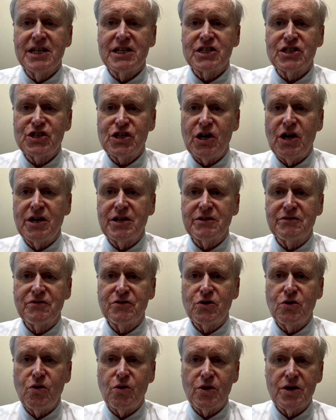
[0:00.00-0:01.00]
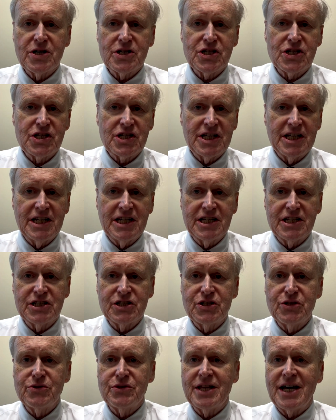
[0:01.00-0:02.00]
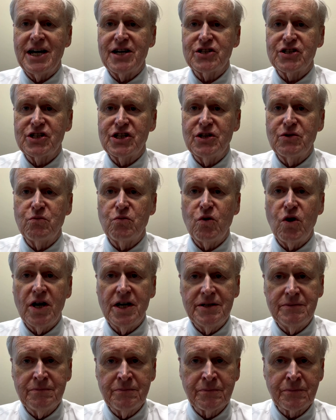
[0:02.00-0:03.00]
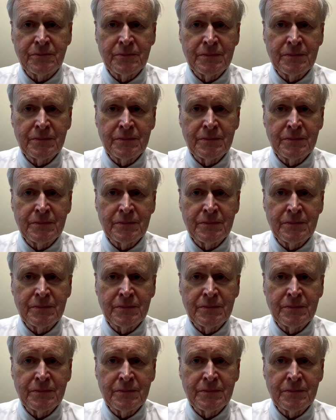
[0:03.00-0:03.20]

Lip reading: Saw it, of course, in 2001,